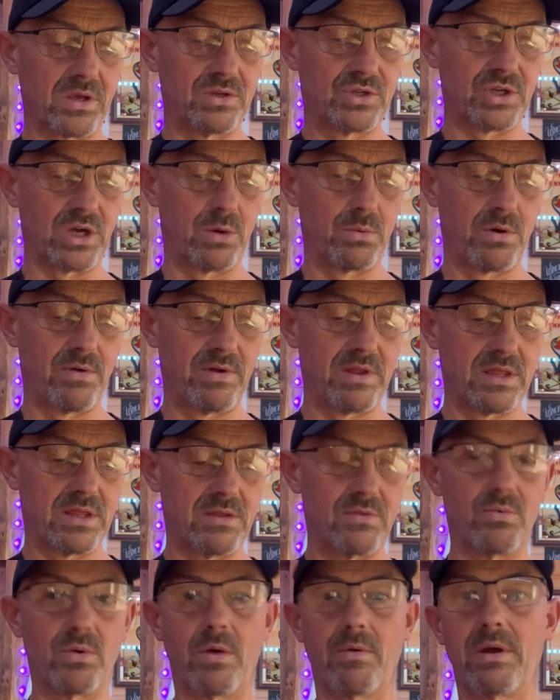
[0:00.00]
so we're
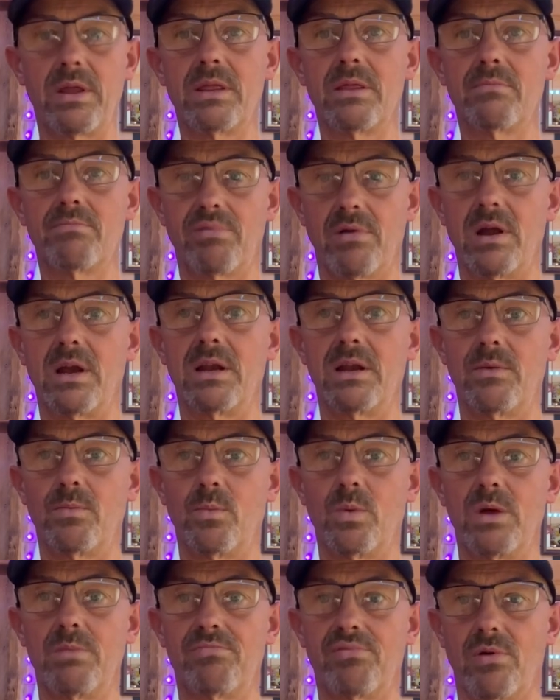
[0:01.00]
in Britain, aren't
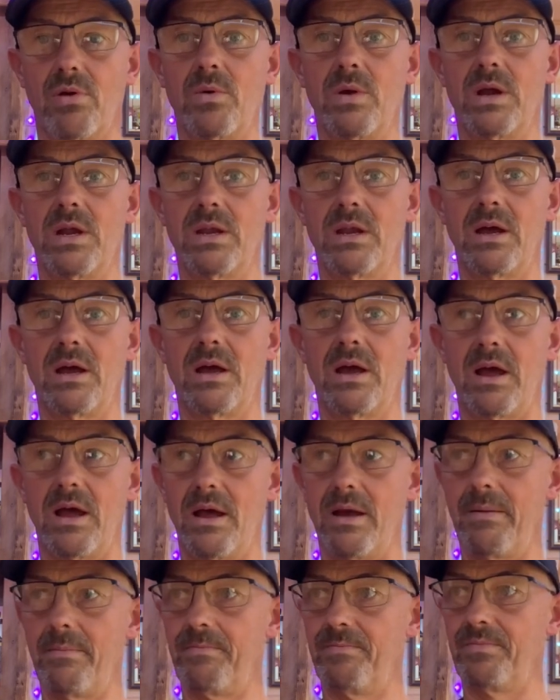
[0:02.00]
we?
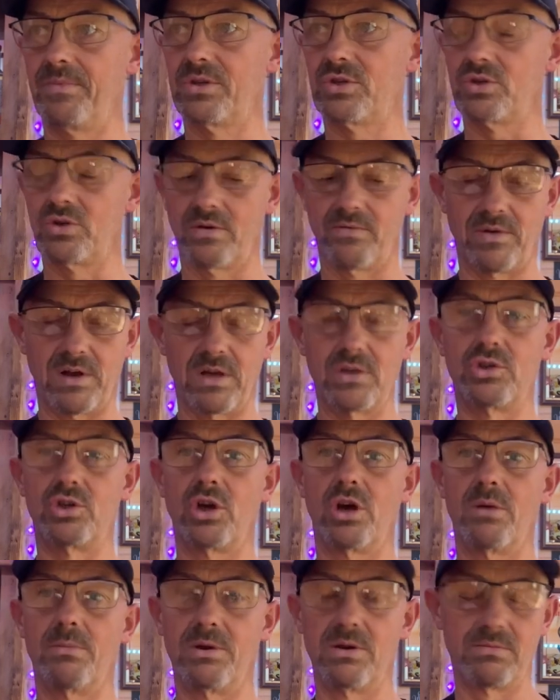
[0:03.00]
Brewing sort of like
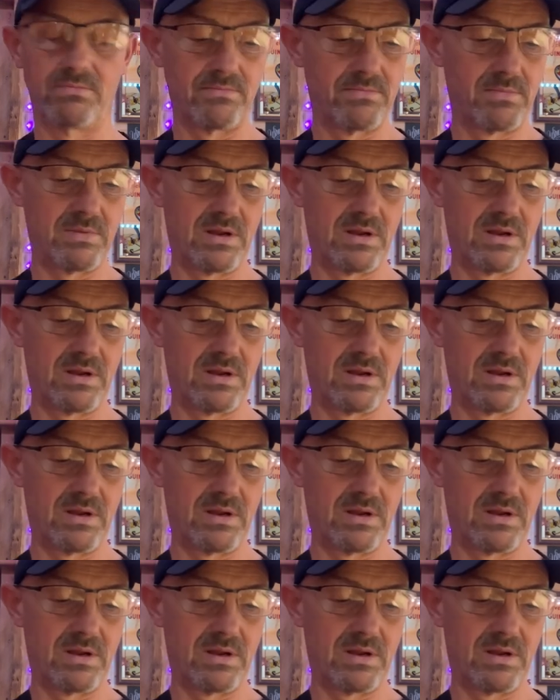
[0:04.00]
German.